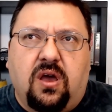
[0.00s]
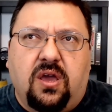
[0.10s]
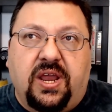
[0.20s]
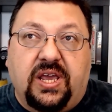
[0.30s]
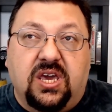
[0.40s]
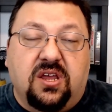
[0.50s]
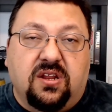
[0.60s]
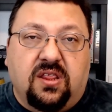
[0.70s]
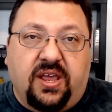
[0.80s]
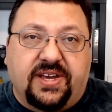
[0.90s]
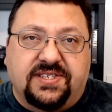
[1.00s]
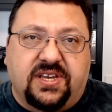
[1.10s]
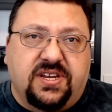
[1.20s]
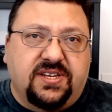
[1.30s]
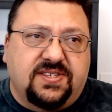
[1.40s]
And again, like I
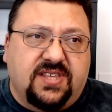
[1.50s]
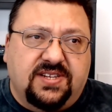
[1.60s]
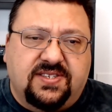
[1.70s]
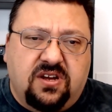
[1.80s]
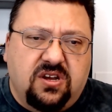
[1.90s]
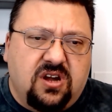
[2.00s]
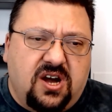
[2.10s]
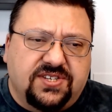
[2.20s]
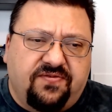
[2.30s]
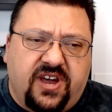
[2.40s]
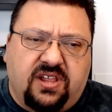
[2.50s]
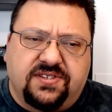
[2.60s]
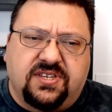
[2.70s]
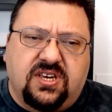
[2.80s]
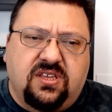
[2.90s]
said, it's that sunk cost
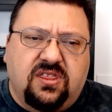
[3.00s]
fallacy.